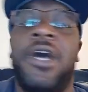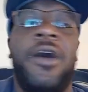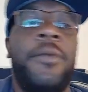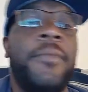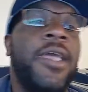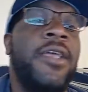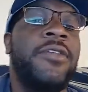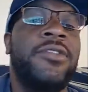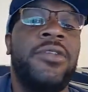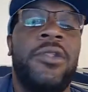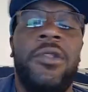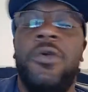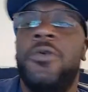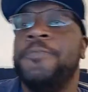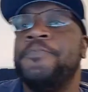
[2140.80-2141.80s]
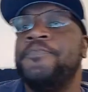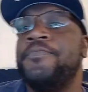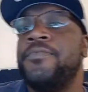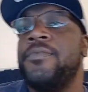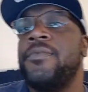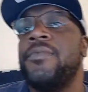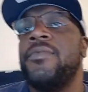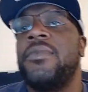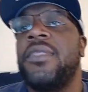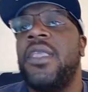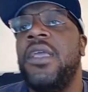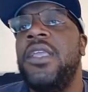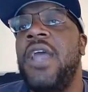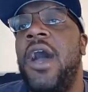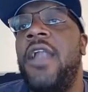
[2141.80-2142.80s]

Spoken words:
man. Salute. Y'all,